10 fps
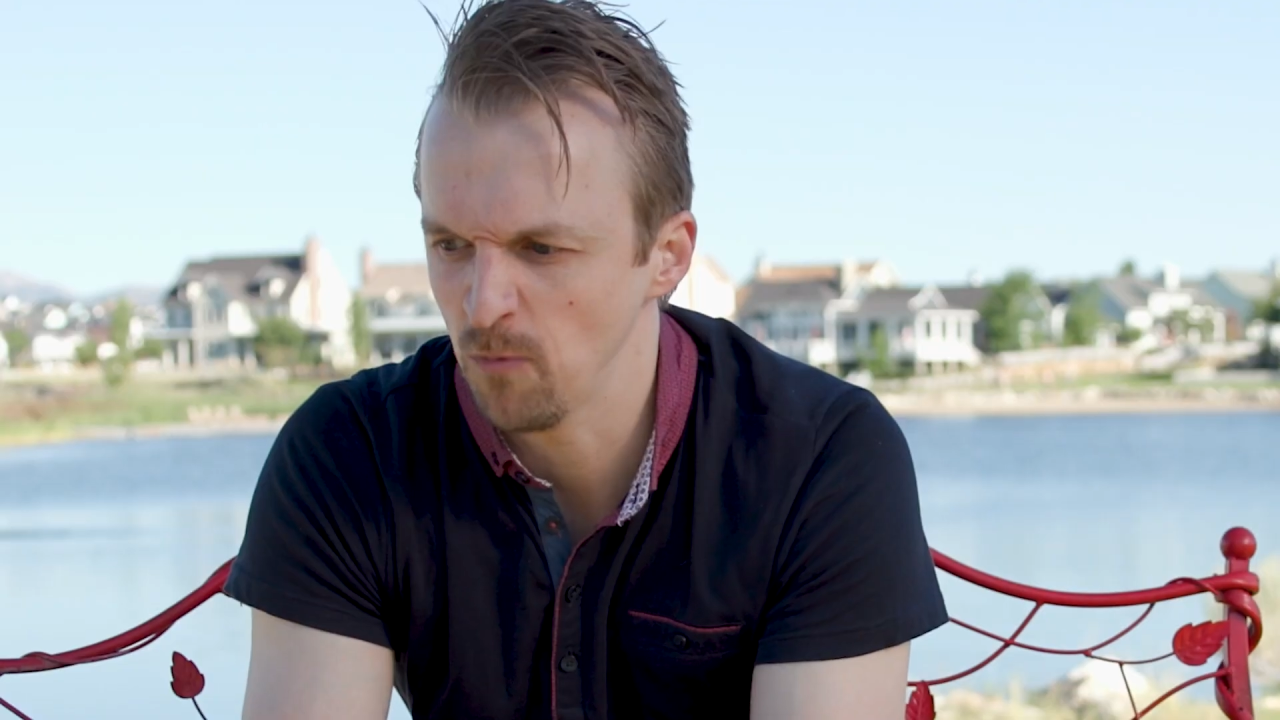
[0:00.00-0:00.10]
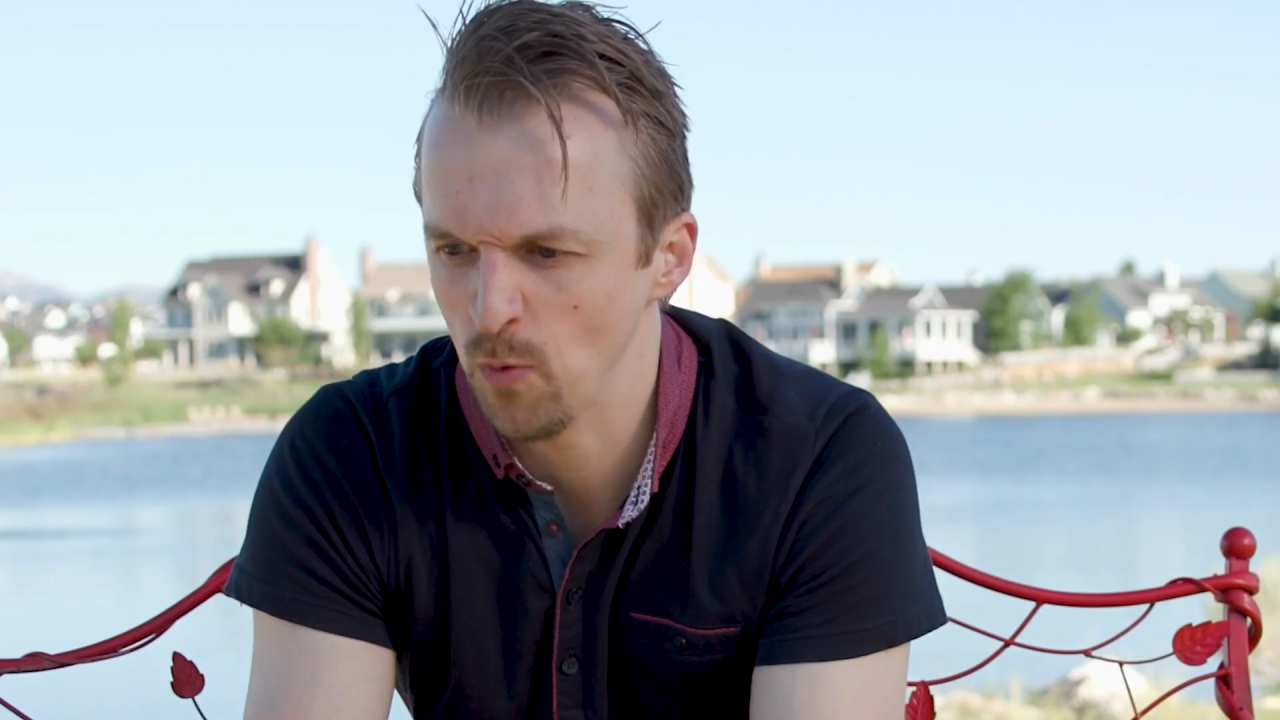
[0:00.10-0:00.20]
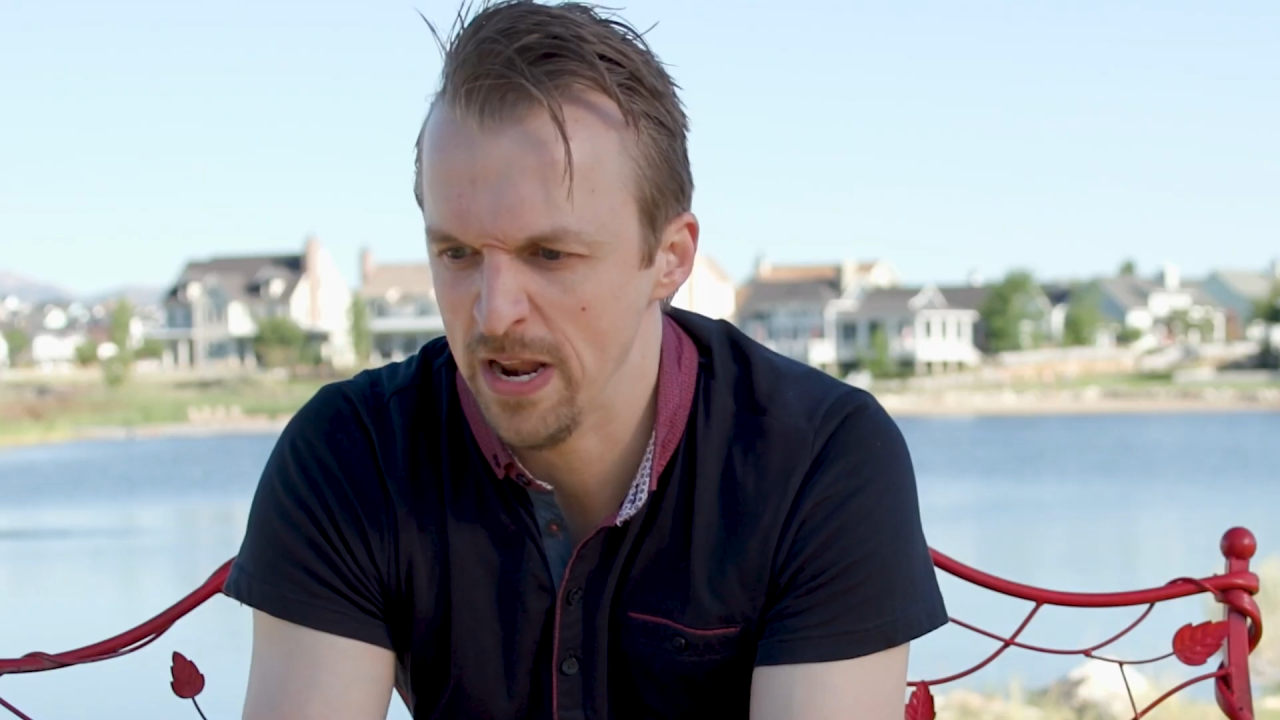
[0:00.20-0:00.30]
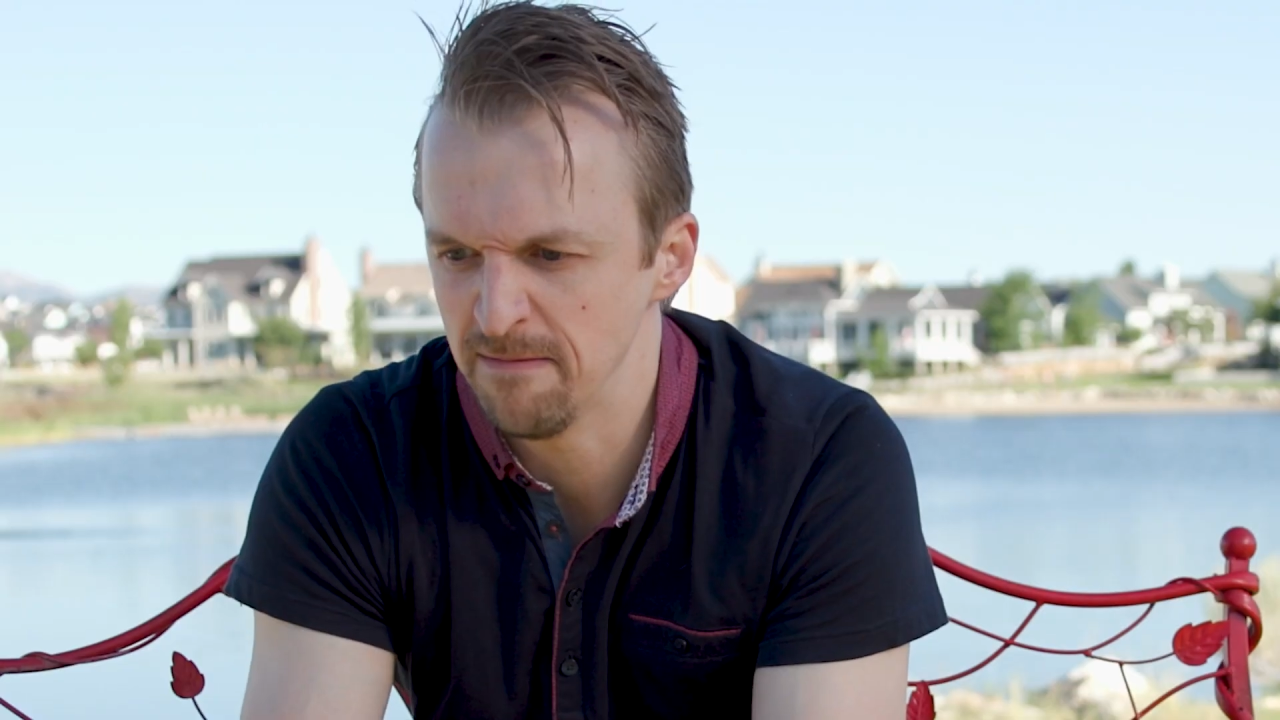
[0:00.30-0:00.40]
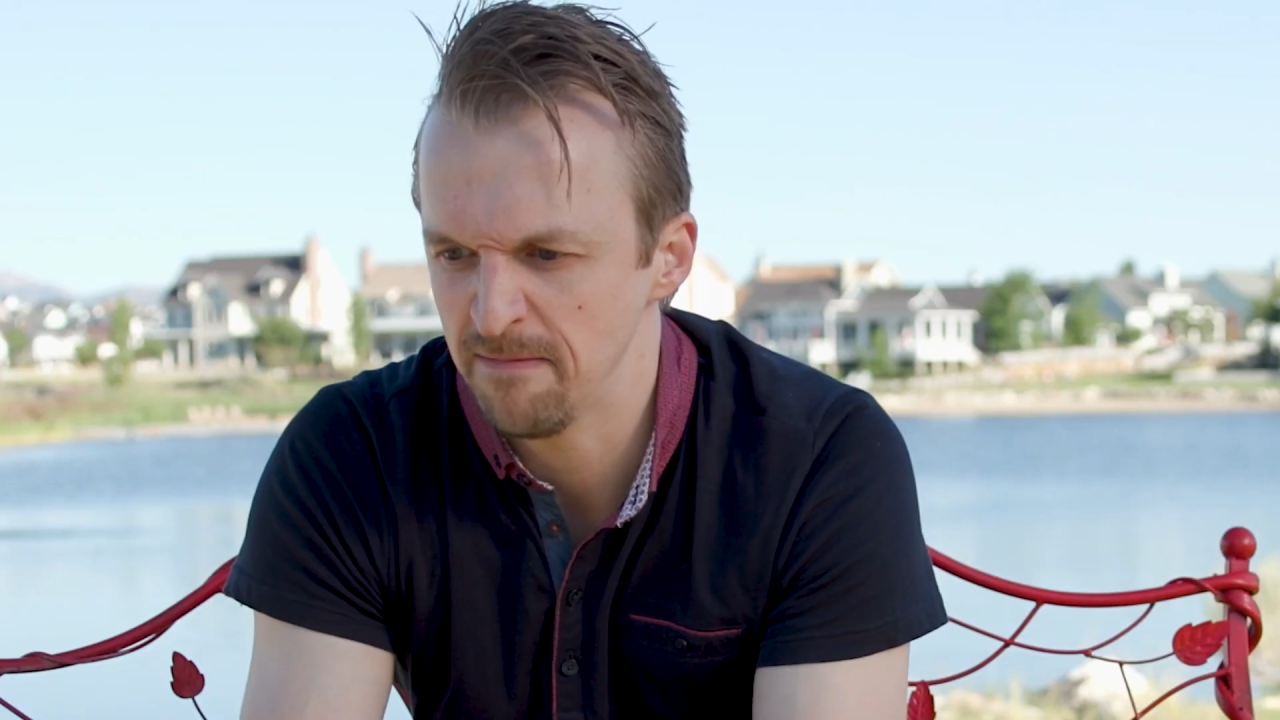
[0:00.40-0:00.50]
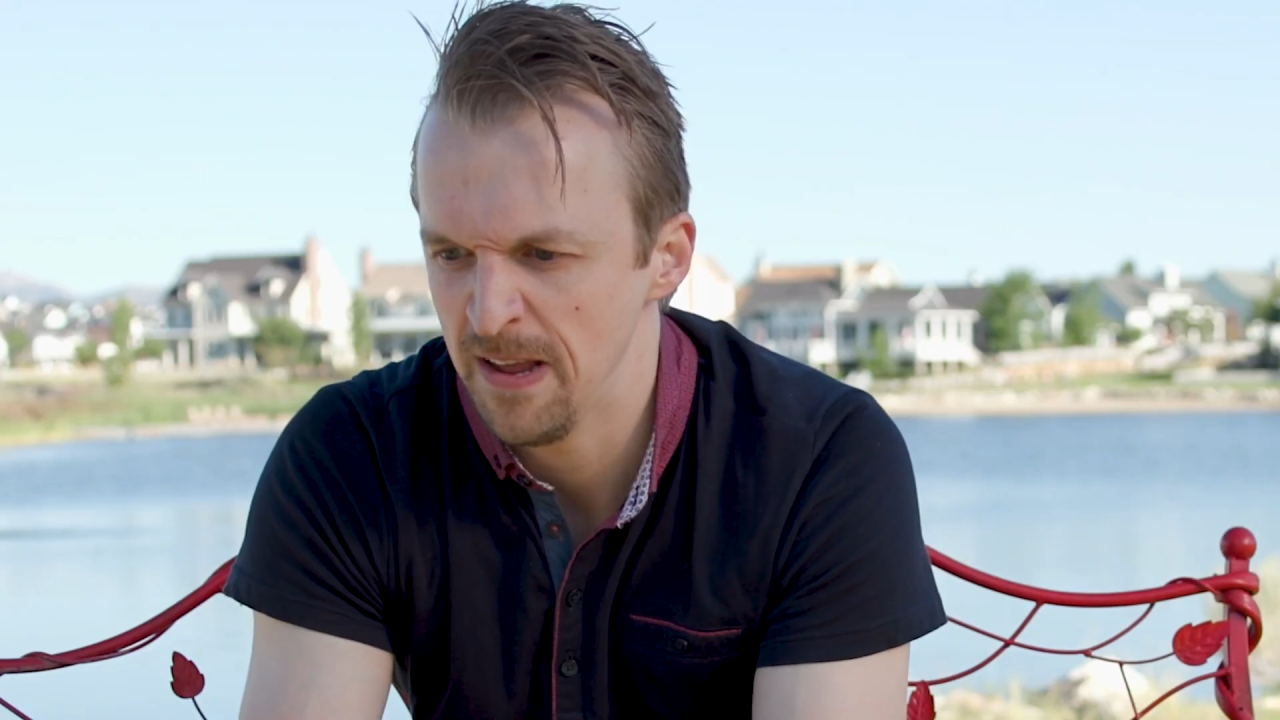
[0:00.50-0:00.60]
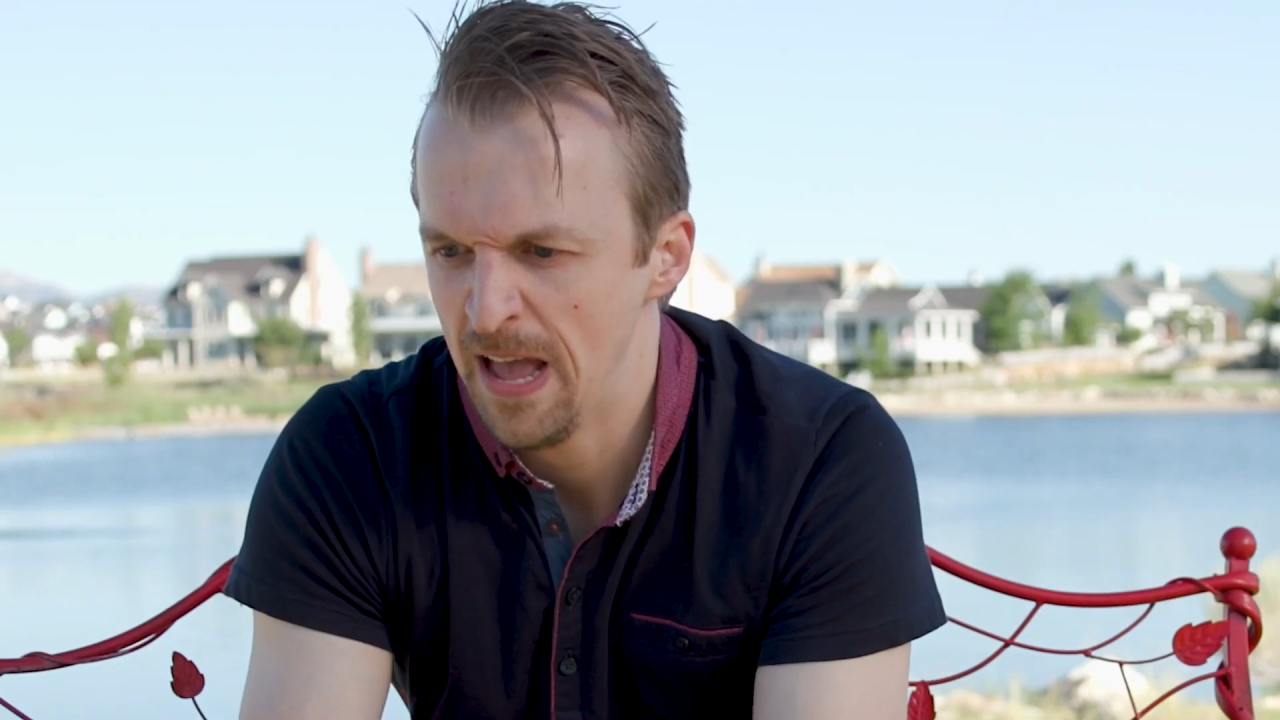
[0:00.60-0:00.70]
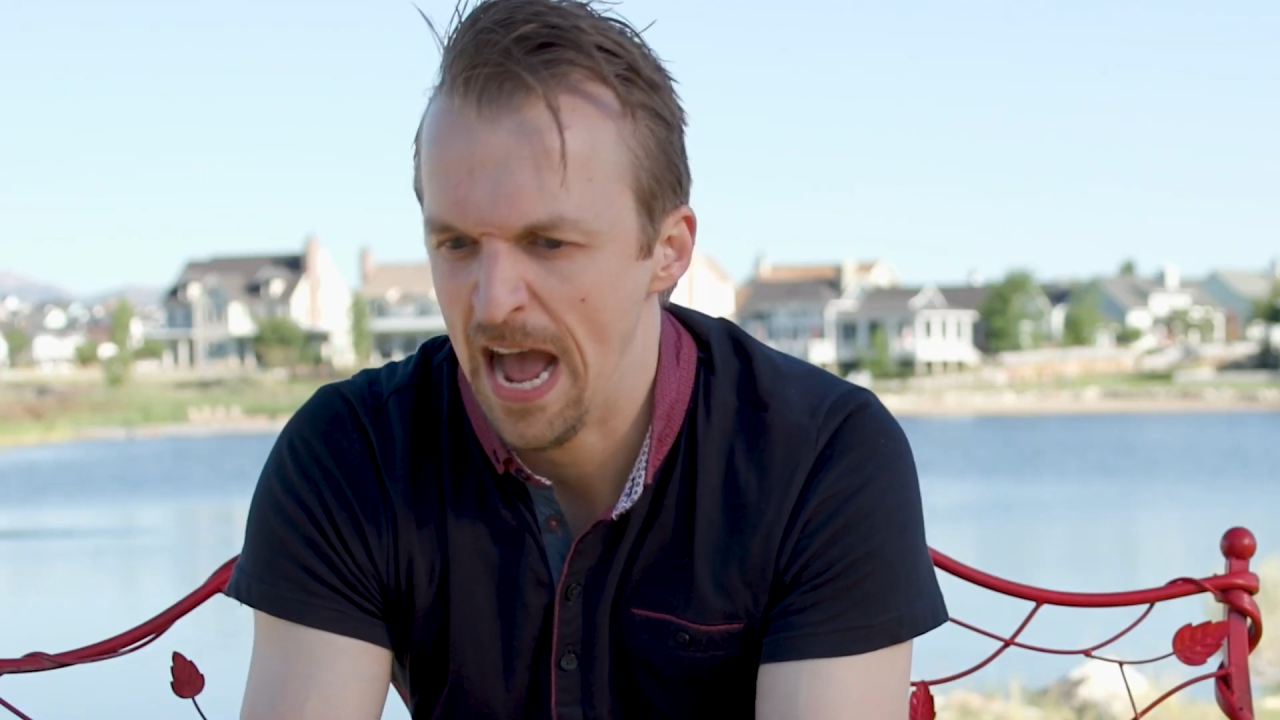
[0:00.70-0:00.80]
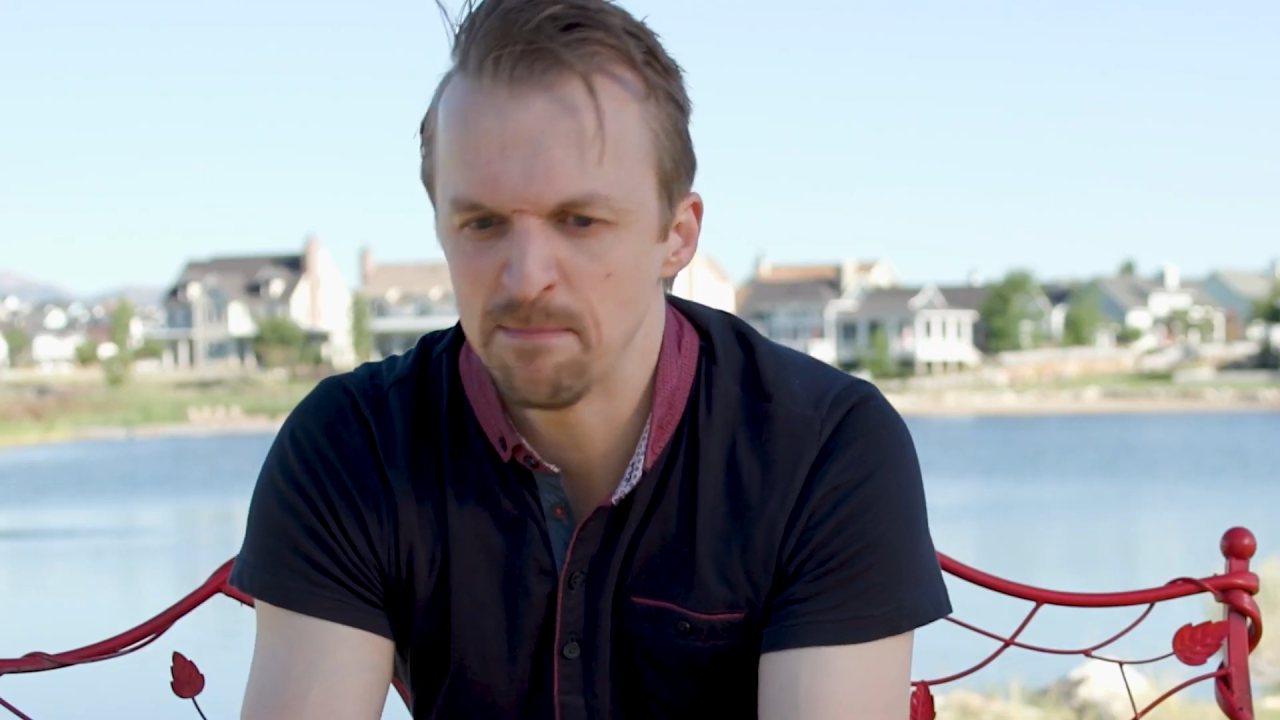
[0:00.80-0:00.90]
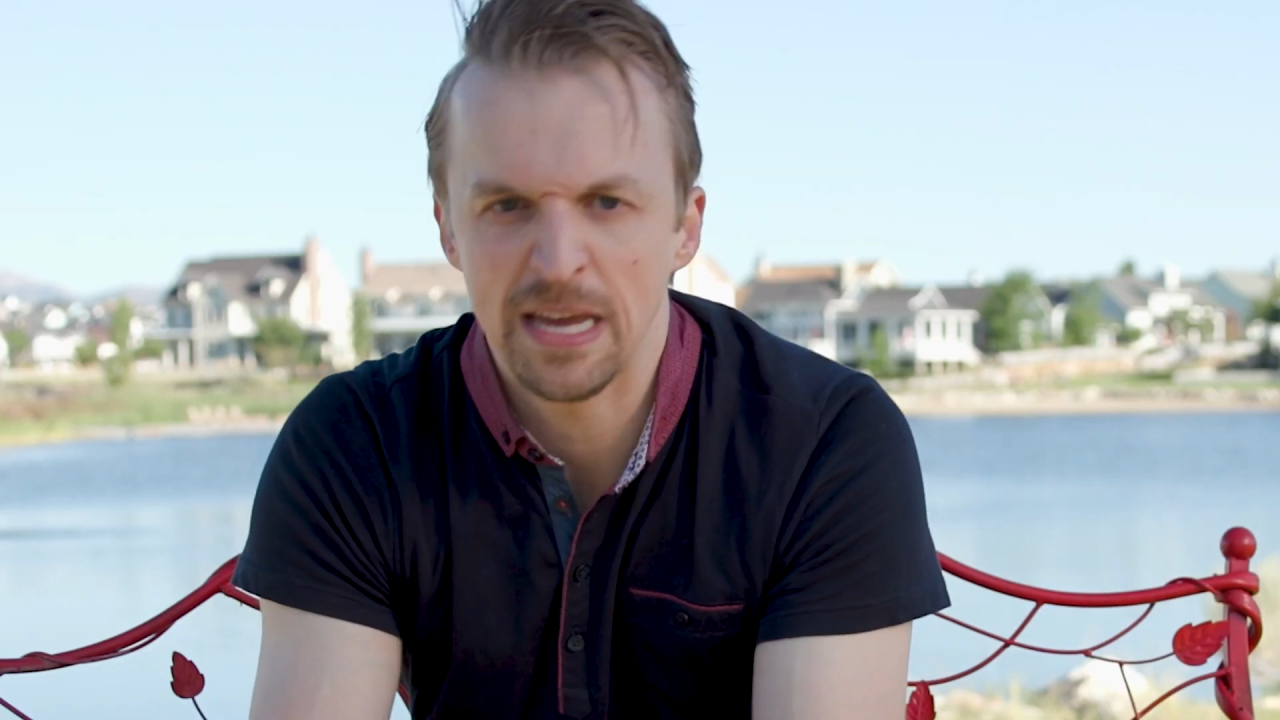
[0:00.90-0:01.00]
when I